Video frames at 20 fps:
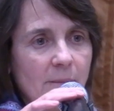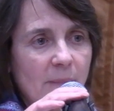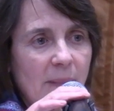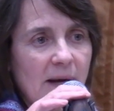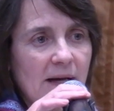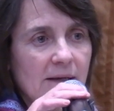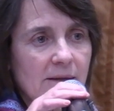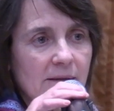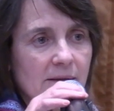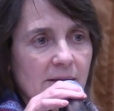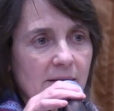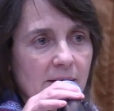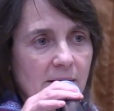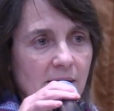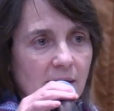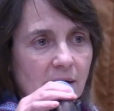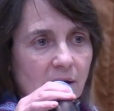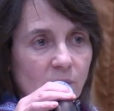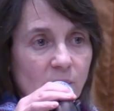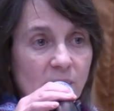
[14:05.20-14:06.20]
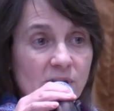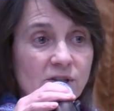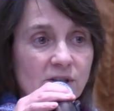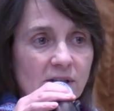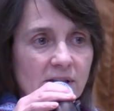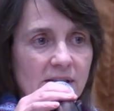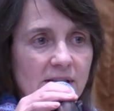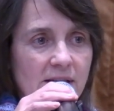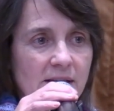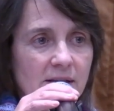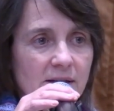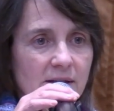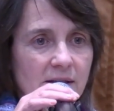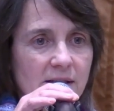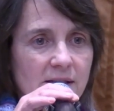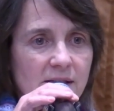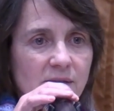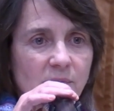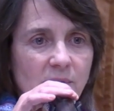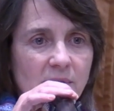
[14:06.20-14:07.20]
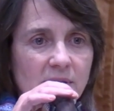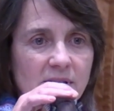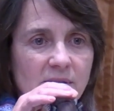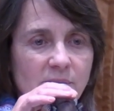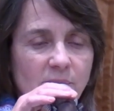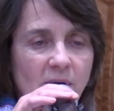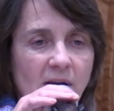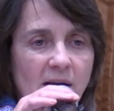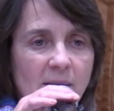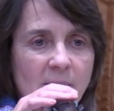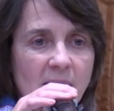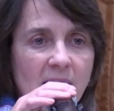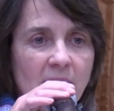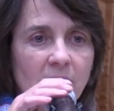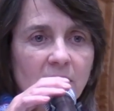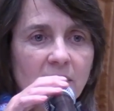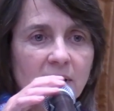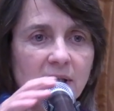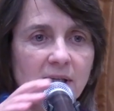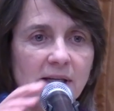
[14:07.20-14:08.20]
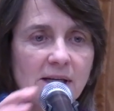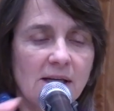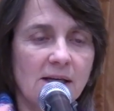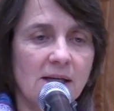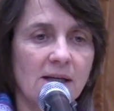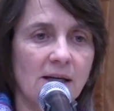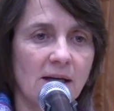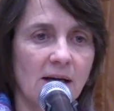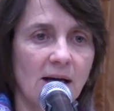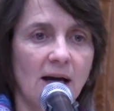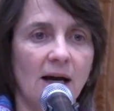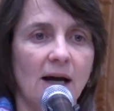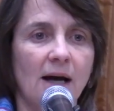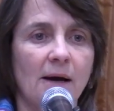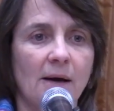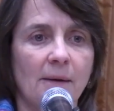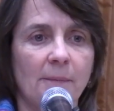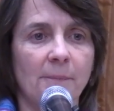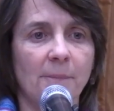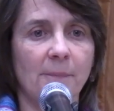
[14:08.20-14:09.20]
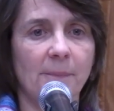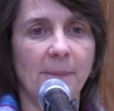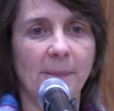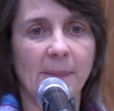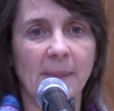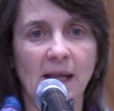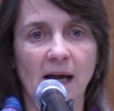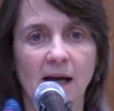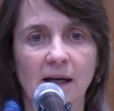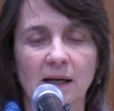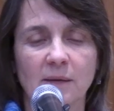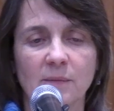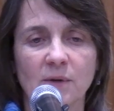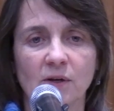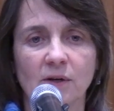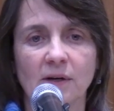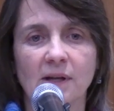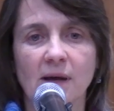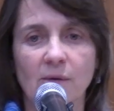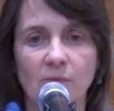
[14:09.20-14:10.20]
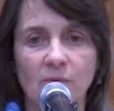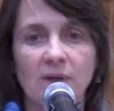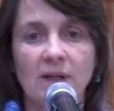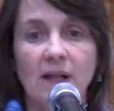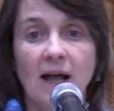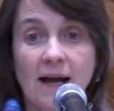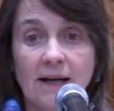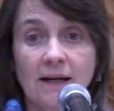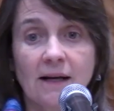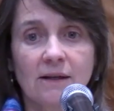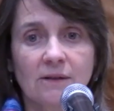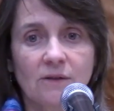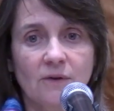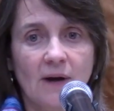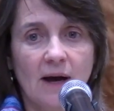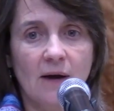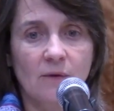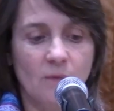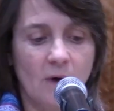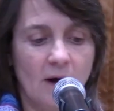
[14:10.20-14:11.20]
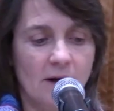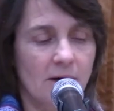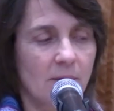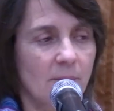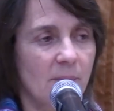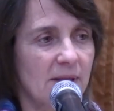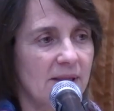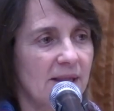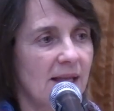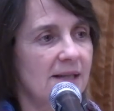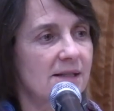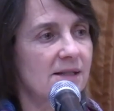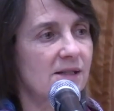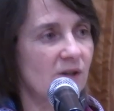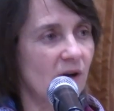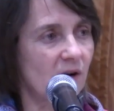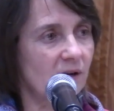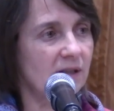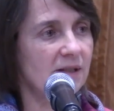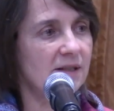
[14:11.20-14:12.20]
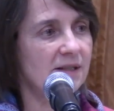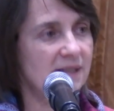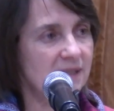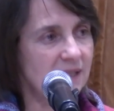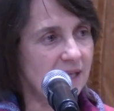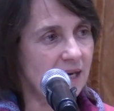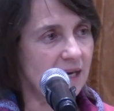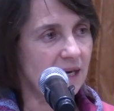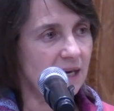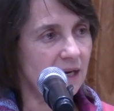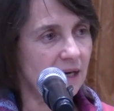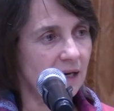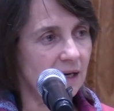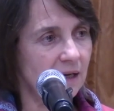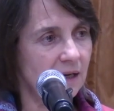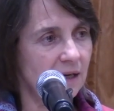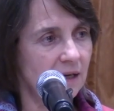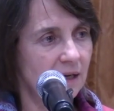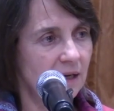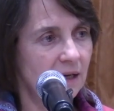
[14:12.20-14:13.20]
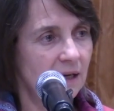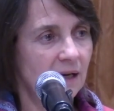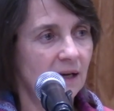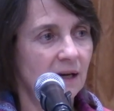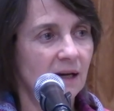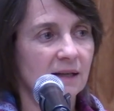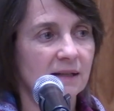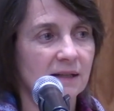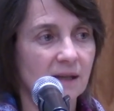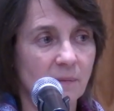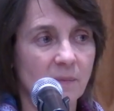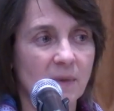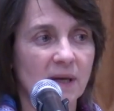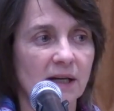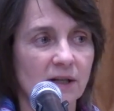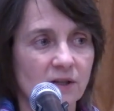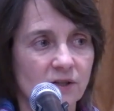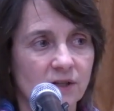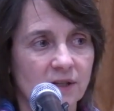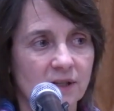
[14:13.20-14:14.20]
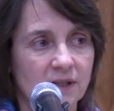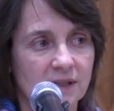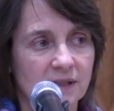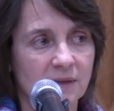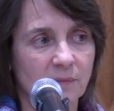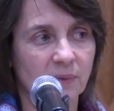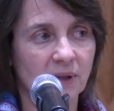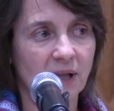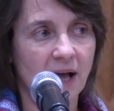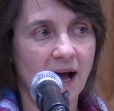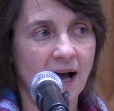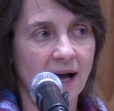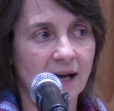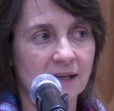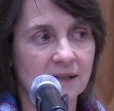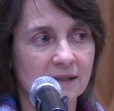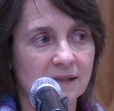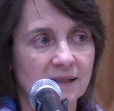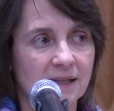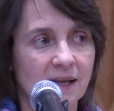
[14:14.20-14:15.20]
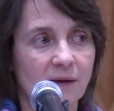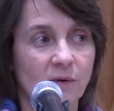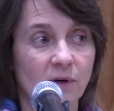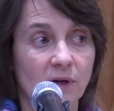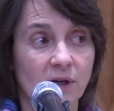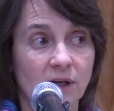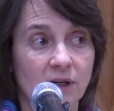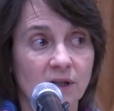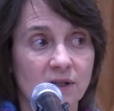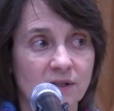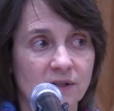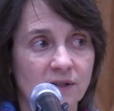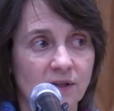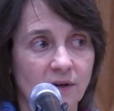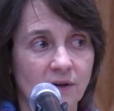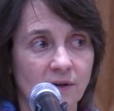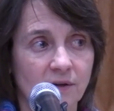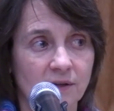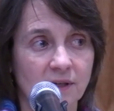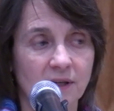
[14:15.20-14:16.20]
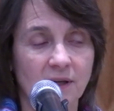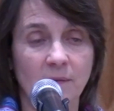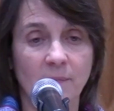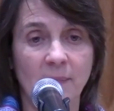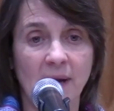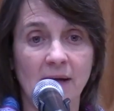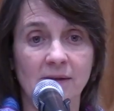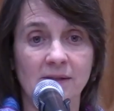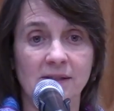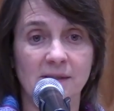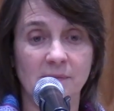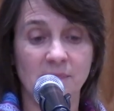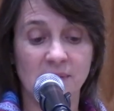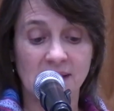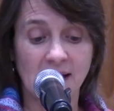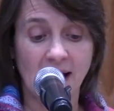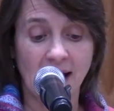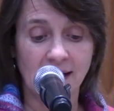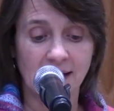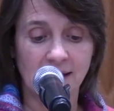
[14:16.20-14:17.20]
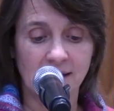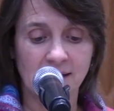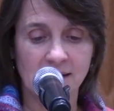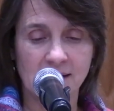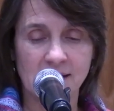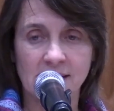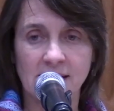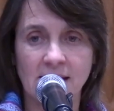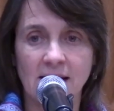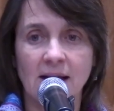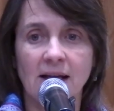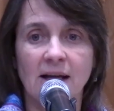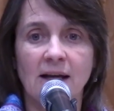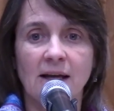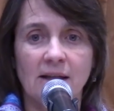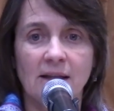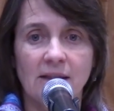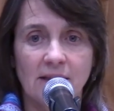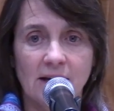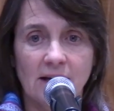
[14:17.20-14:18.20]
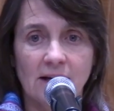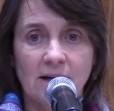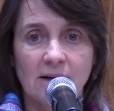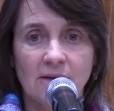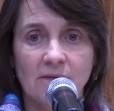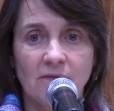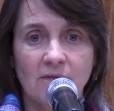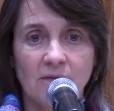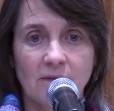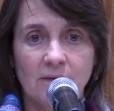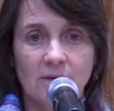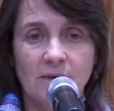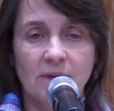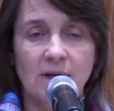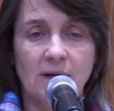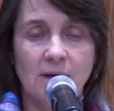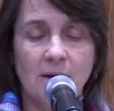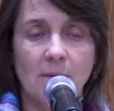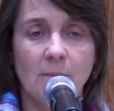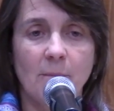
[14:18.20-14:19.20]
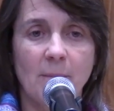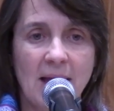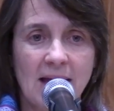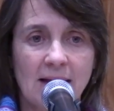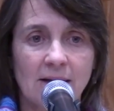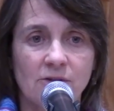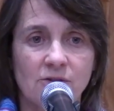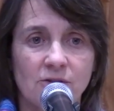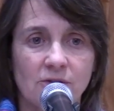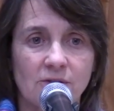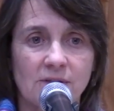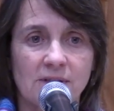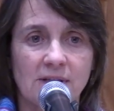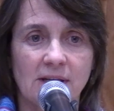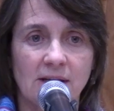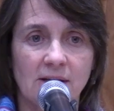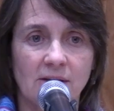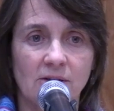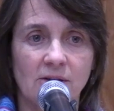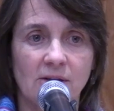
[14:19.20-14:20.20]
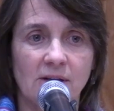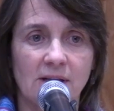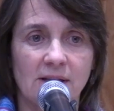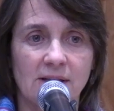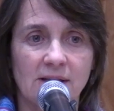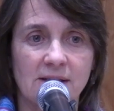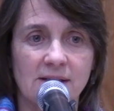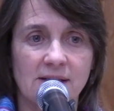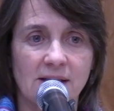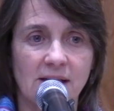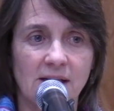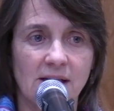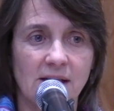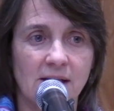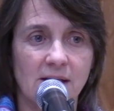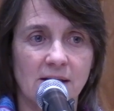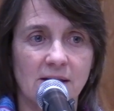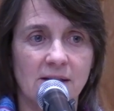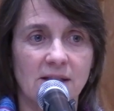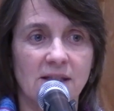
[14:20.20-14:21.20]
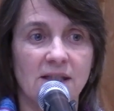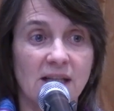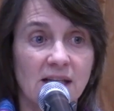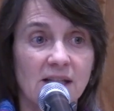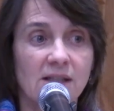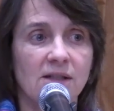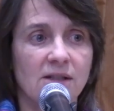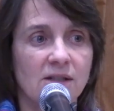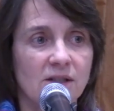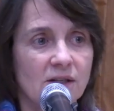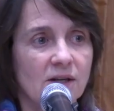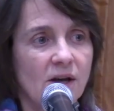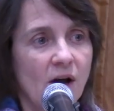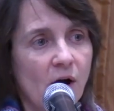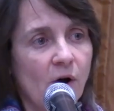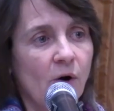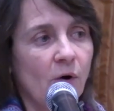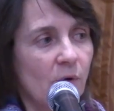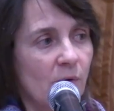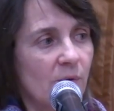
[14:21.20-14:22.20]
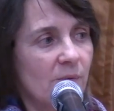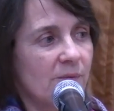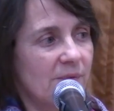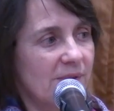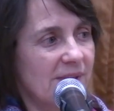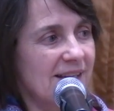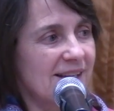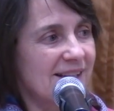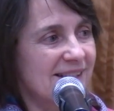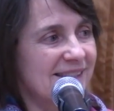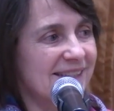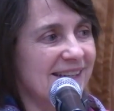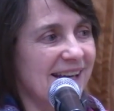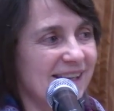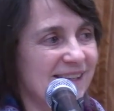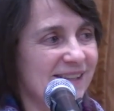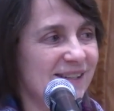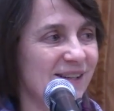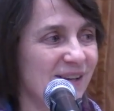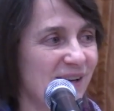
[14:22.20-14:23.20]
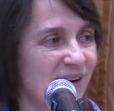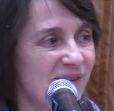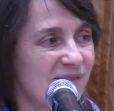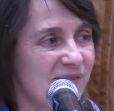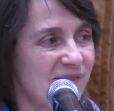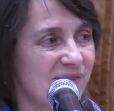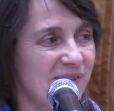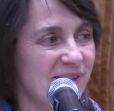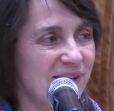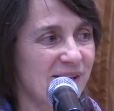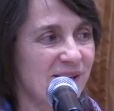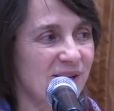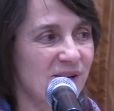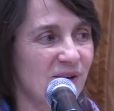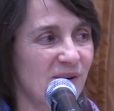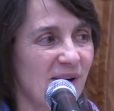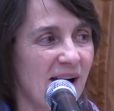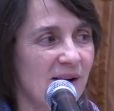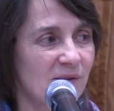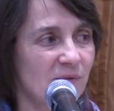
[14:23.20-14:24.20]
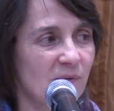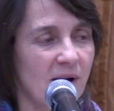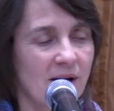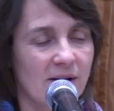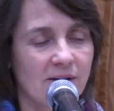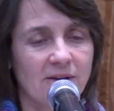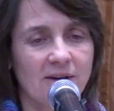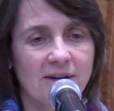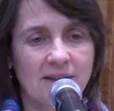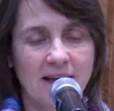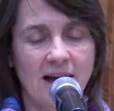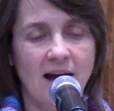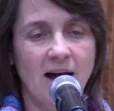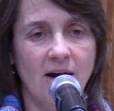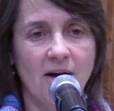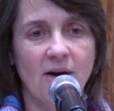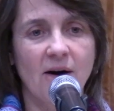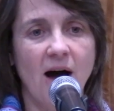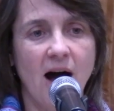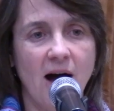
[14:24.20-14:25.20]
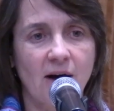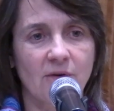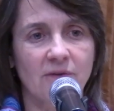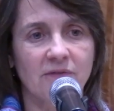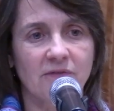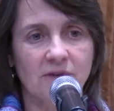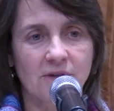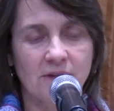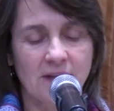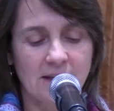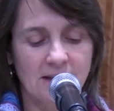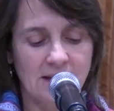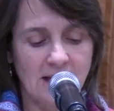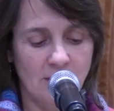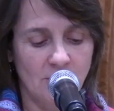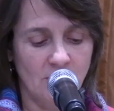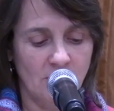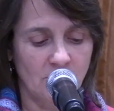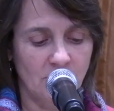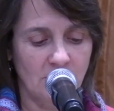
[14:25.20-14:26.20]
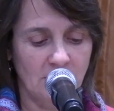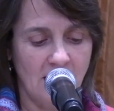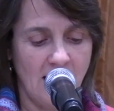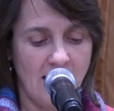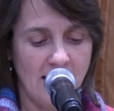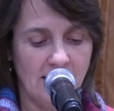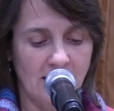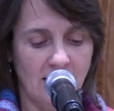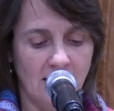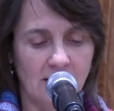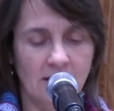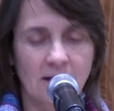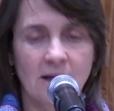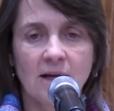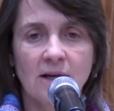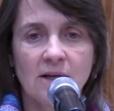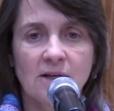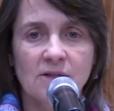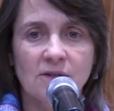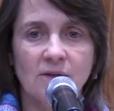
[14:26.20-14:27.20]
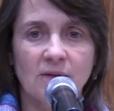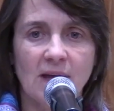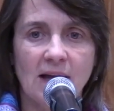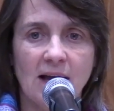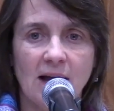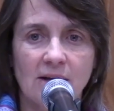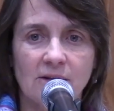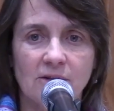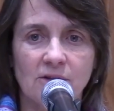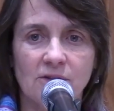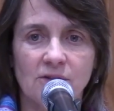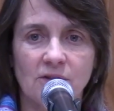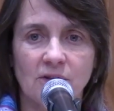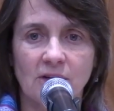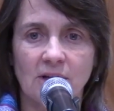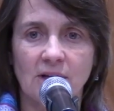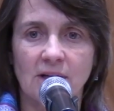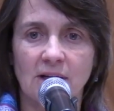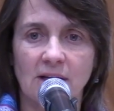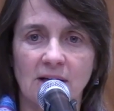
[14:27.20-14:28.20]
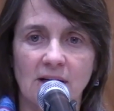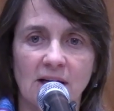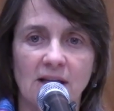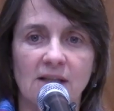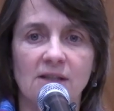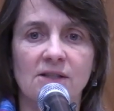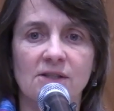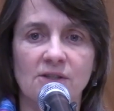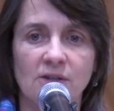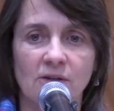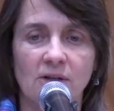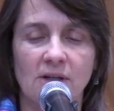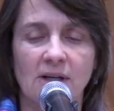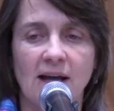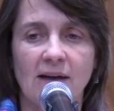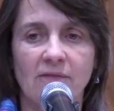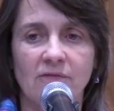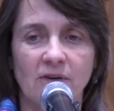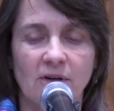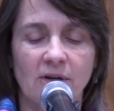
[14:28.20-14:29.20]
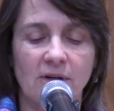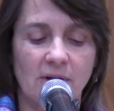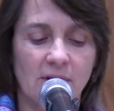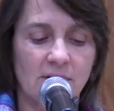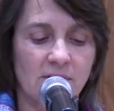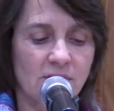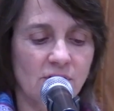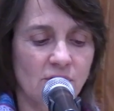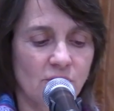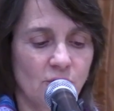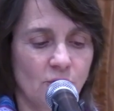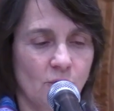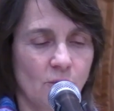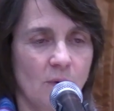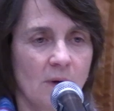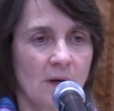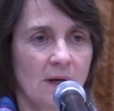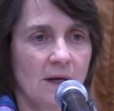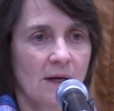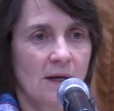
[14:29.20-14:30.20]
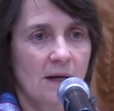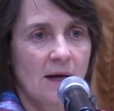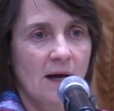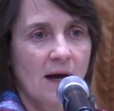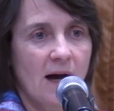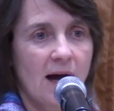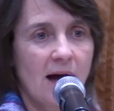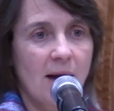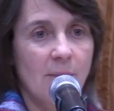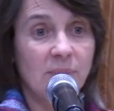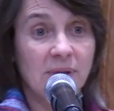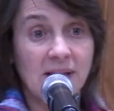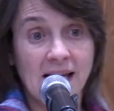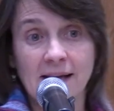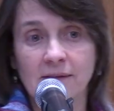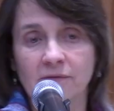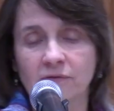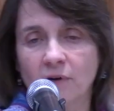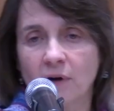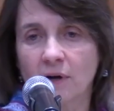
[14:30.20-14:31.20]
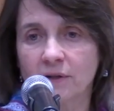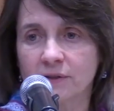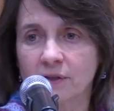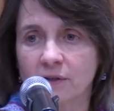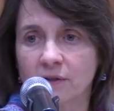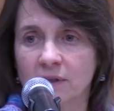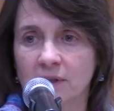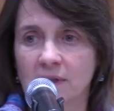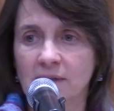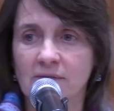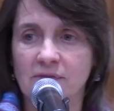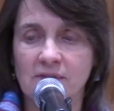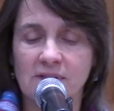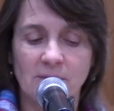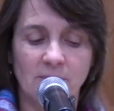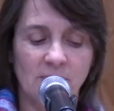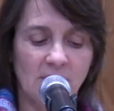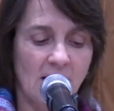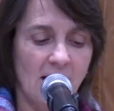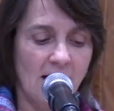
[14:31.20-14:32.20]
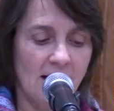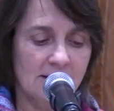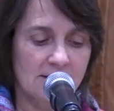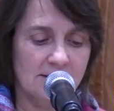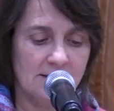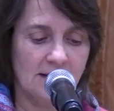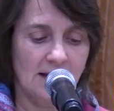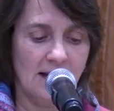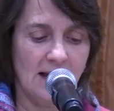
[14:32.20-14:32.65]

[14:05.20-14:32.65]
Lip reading: But originally, this was primarily a community that relied on groundwater, but they started seeing diminished supplies. They were concerned about subsidence. The managers here in the city didn't know the extent of the groundwater and the aquifer that they were relying on. So they undertook concerted effort to plan for alternative supplies.